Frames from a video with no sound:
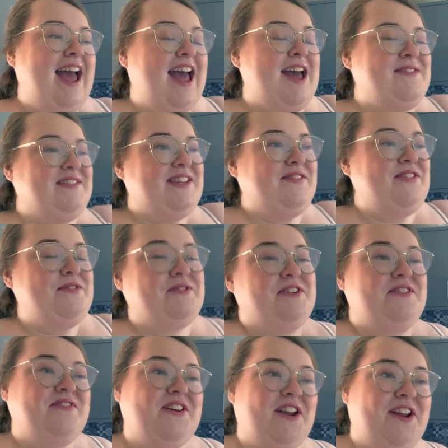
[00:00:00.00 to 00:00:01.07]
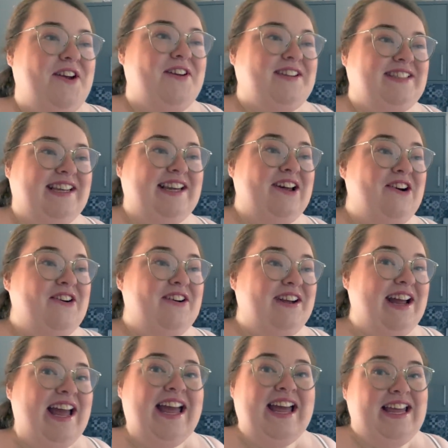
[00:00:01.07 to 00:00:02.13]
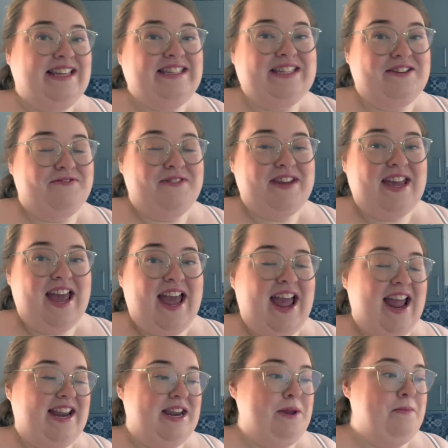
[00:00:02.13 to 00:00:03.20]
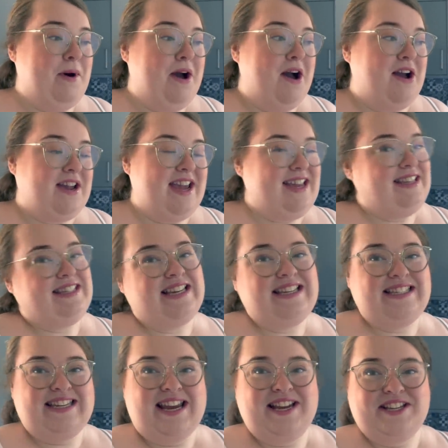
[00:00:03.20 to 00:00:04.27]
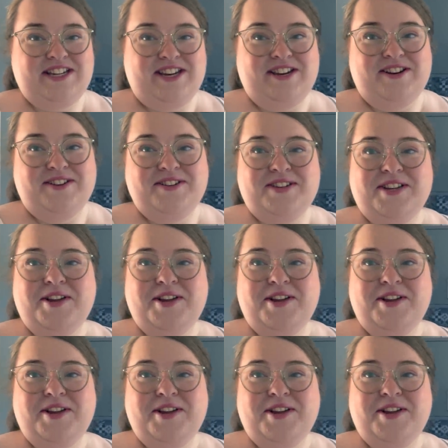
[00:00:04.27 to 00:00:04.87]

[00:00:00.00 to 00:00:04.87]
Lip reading: So if you want to follow us along, see if we get any bargains and stay tuned.